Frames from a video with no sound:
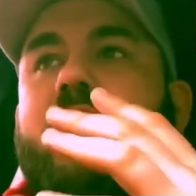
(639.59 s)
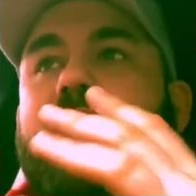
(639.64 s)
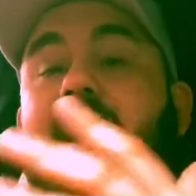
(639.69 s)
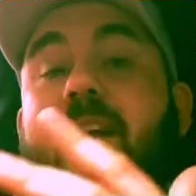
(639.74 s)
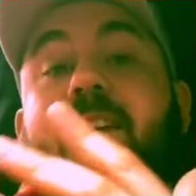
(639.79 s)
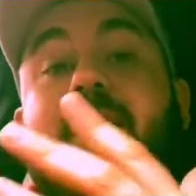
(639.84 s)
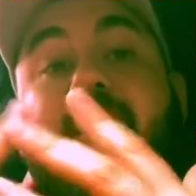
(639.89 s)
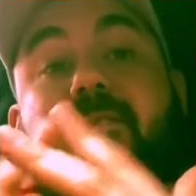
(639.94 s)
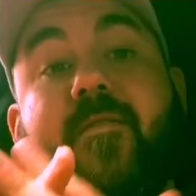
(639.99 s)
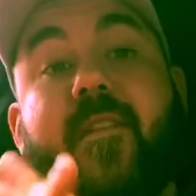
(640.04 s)
so
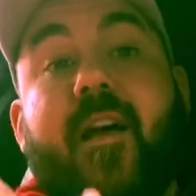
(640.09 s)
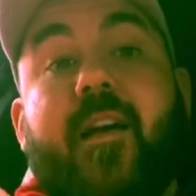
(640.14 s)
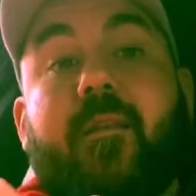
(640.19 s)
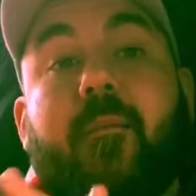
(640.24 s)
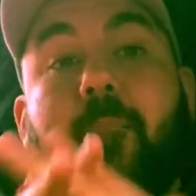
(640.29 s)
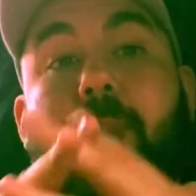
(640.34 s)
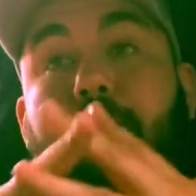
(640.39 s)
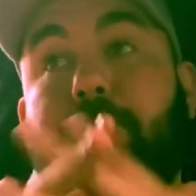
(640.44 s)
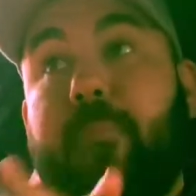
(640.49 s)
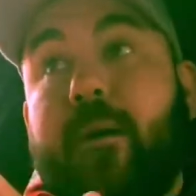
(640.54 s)
they can
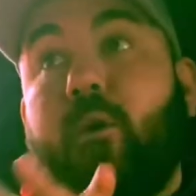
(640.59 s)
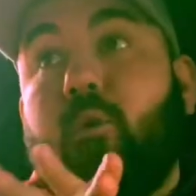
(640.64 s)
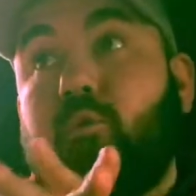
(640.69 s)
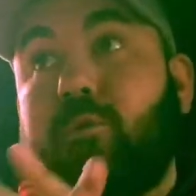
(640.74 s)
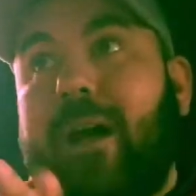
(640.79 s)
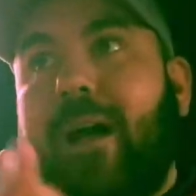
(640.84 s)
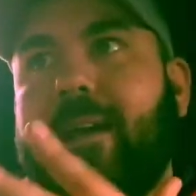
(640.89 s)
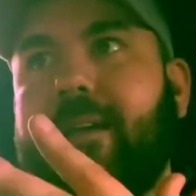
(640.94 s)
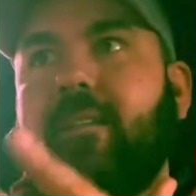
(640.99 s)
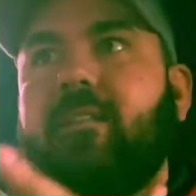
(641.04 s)
then
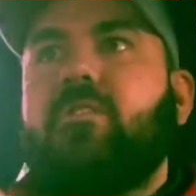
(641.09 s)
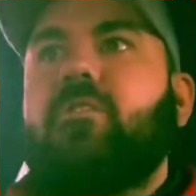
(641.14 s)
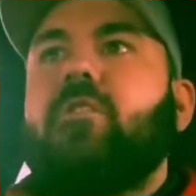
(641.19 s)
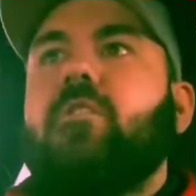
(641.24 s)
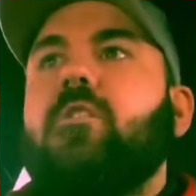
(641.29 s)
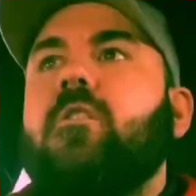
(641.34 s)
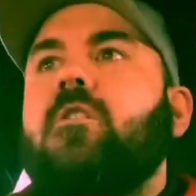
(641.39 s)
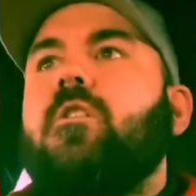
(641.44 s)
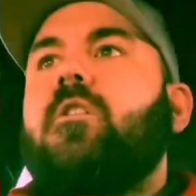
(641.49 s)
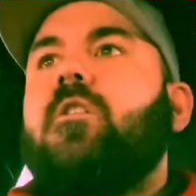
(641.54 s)
build that
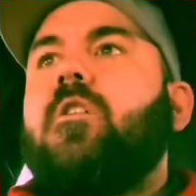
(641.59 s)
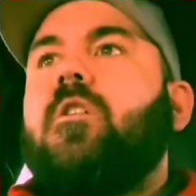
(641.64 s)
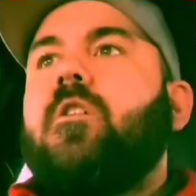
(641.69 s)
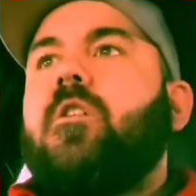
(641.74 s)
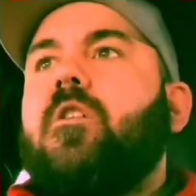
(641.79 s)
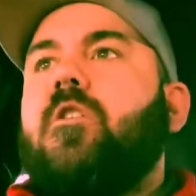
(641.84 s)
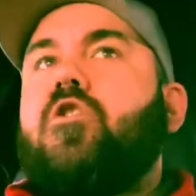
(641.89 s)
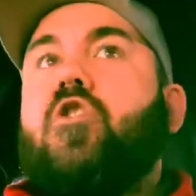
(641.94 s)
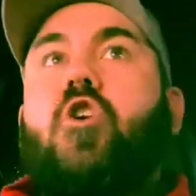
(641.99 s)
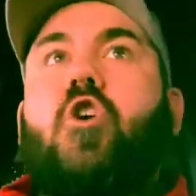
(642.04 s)
into
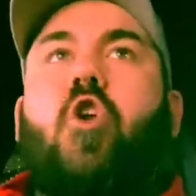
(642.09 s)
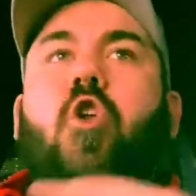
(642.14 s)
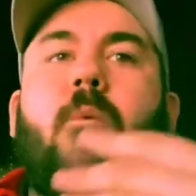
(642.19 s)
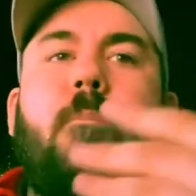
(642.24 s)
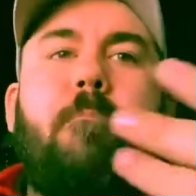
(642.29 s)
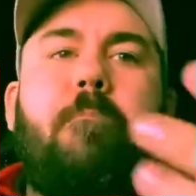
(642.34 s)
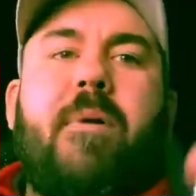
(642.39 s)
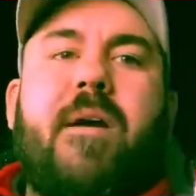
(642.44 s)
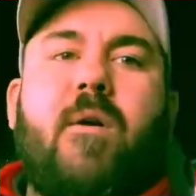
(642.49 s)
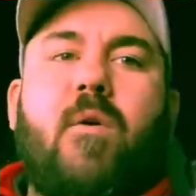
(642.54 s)
the
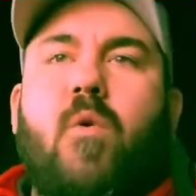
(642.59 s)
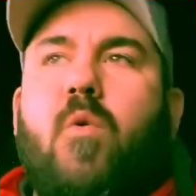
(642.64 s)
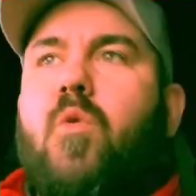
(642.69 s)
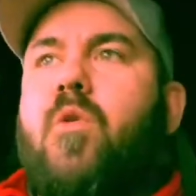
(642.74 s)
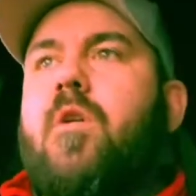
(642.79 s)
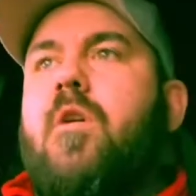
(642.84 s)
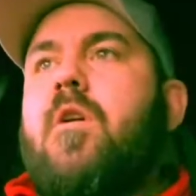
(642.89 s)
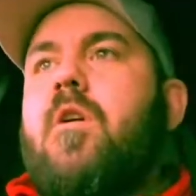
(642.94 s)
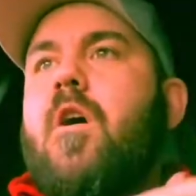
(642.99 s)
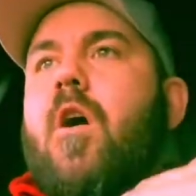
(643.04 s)
club
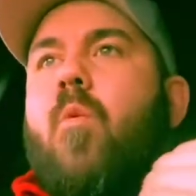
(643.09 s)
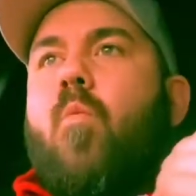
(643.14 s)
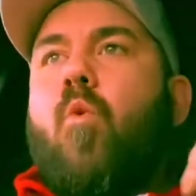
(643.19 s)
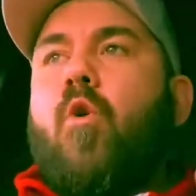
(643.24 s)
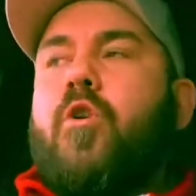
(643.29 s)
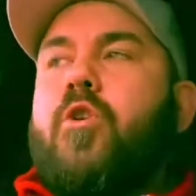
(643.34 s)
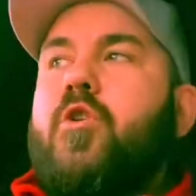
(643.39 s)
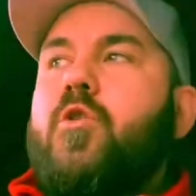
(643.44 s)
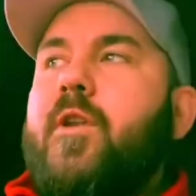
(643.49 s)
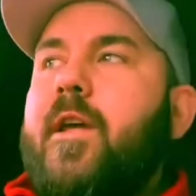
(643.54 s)
build and
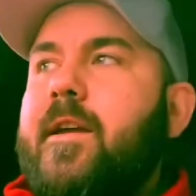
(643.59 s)
what you